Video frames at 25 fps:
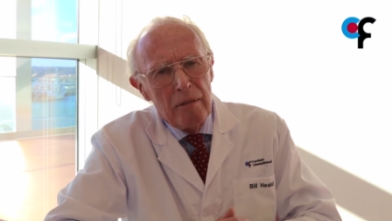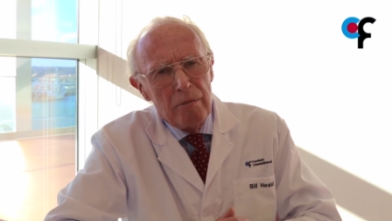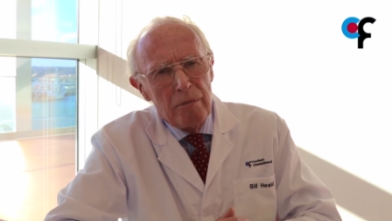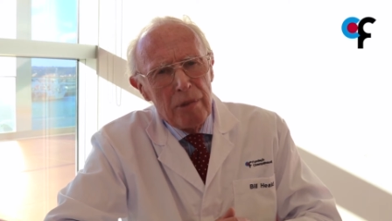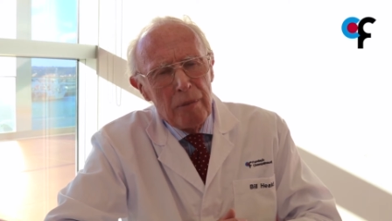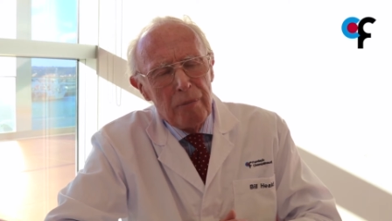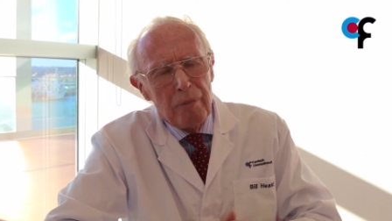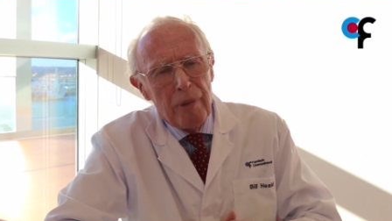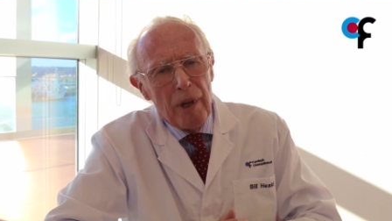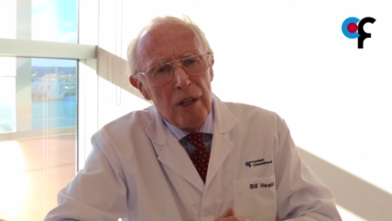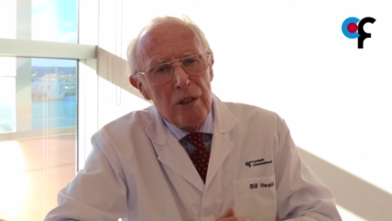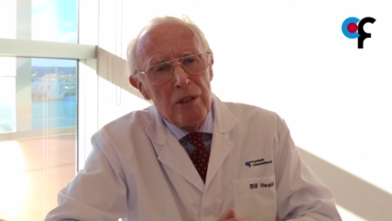
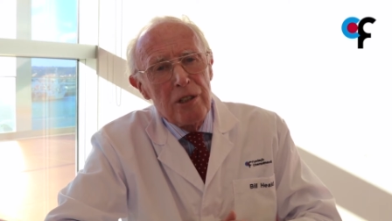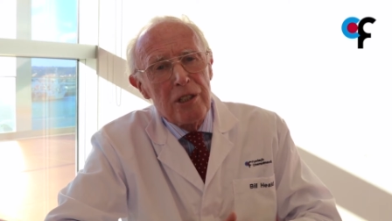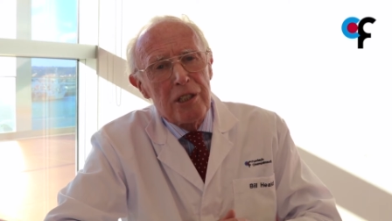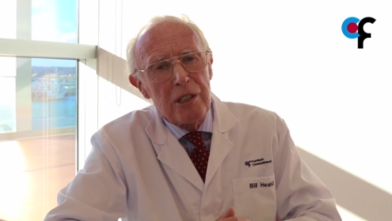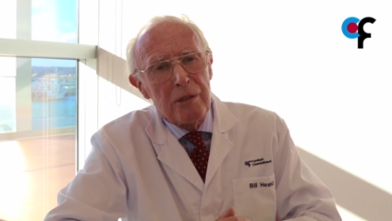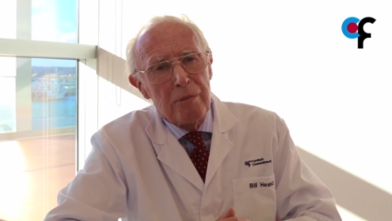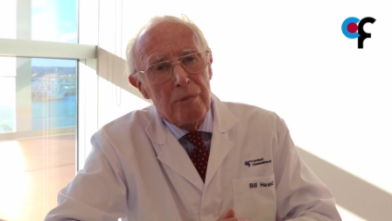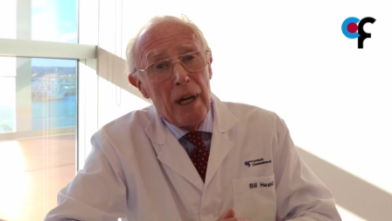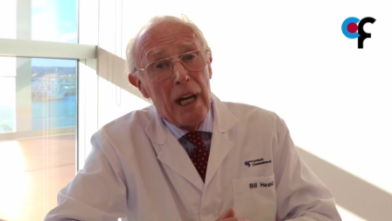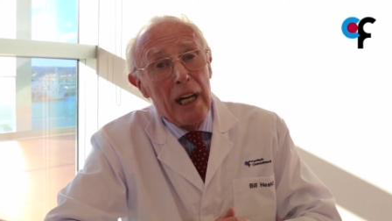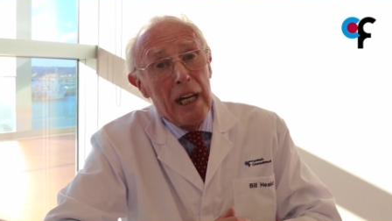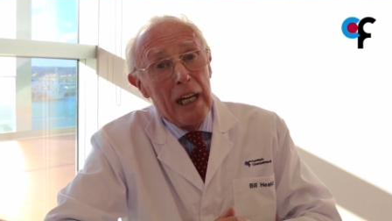
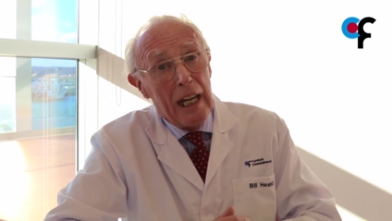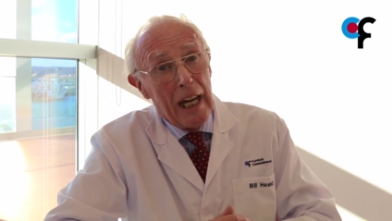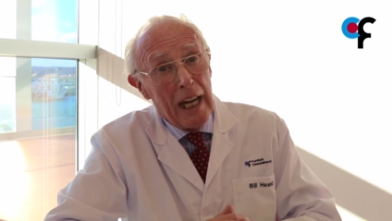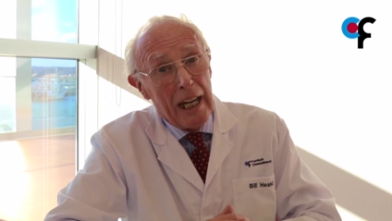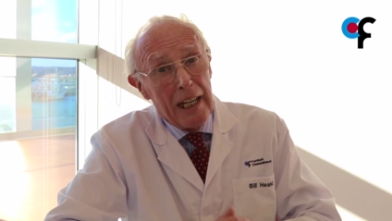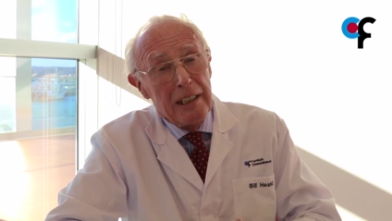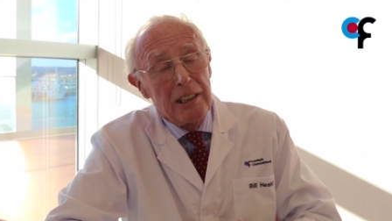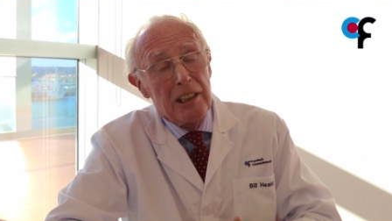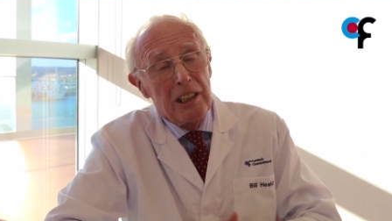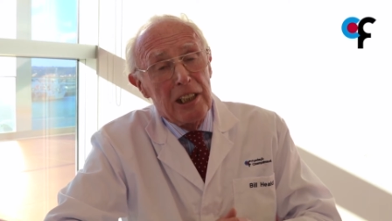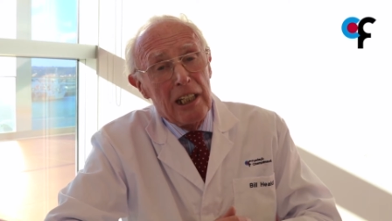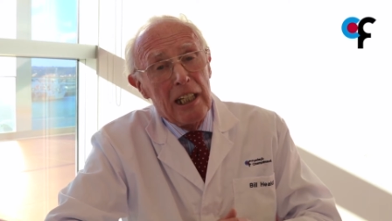proposed by
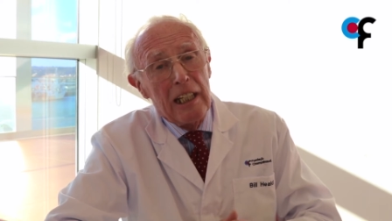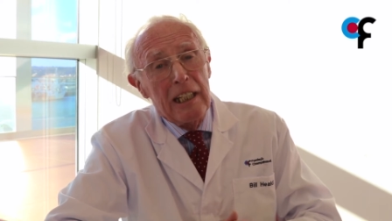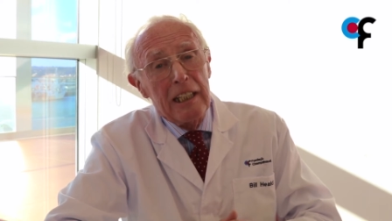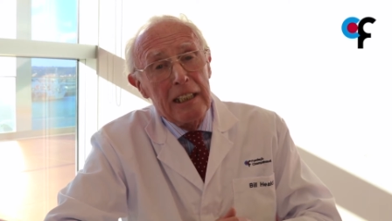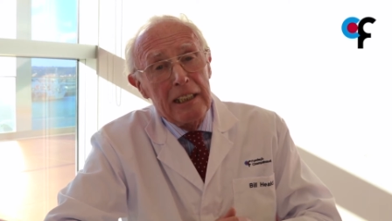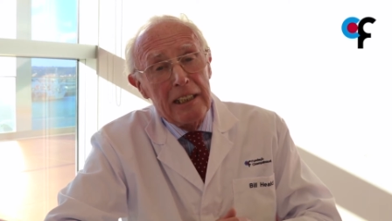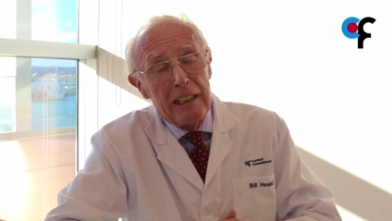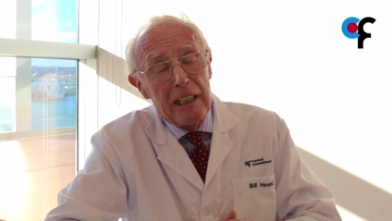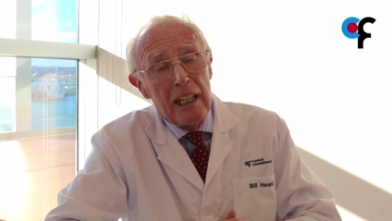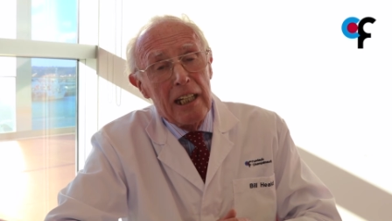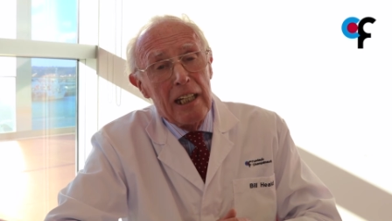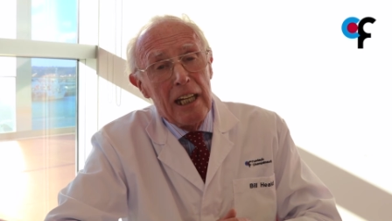
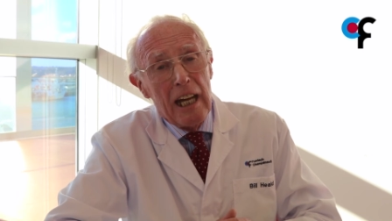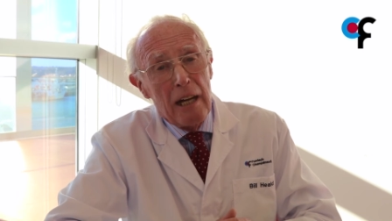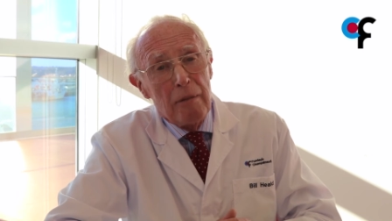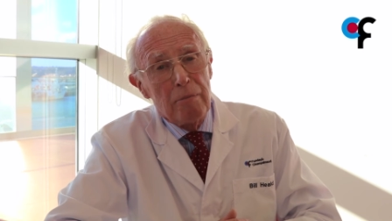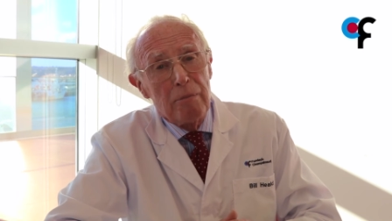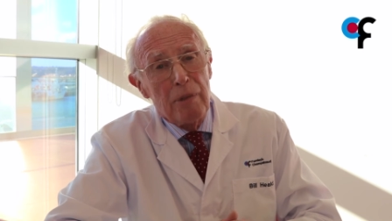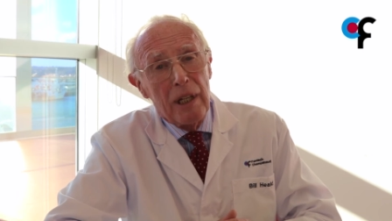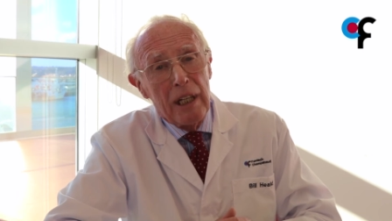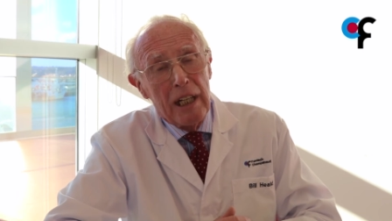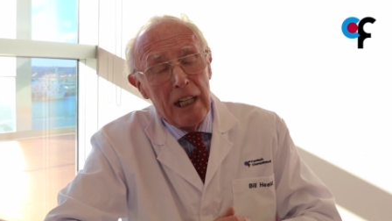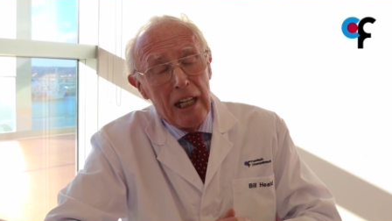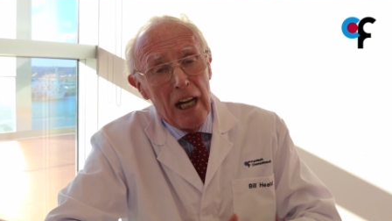Angelita
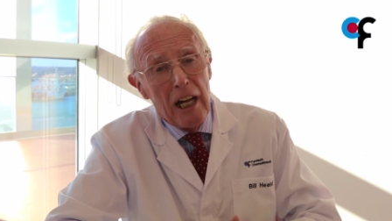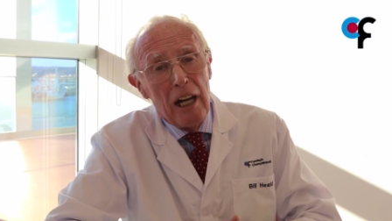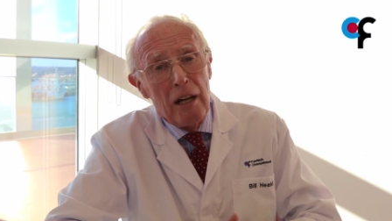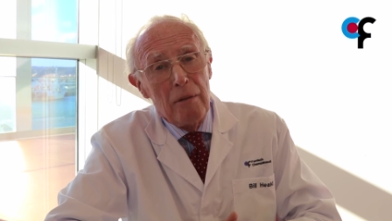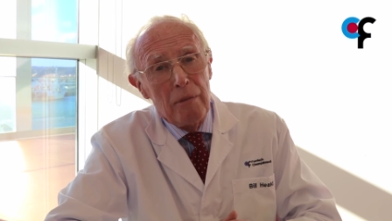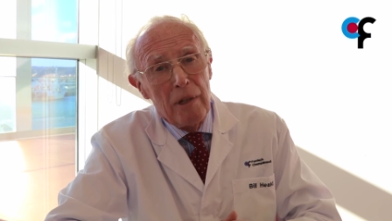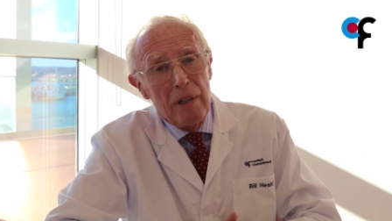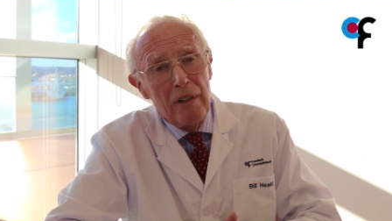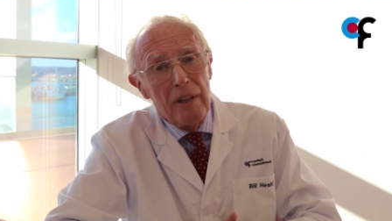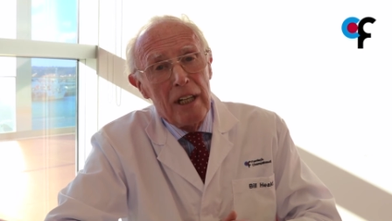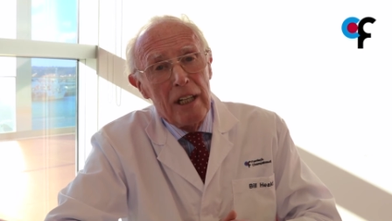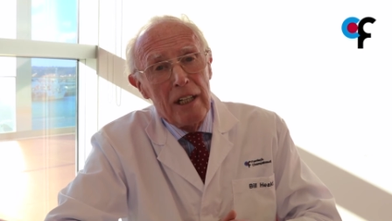
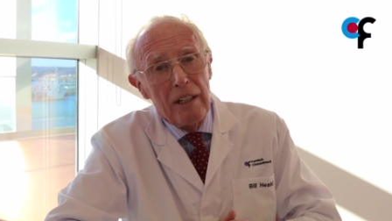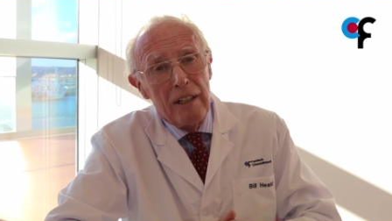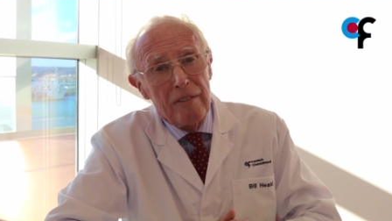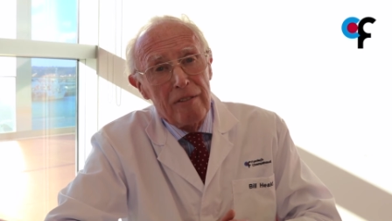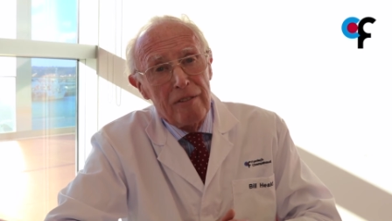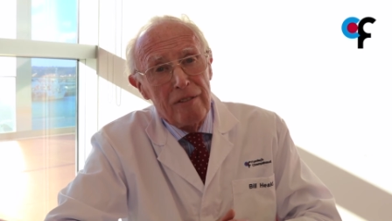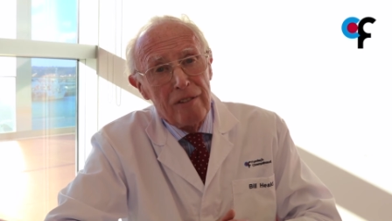Habr-Gama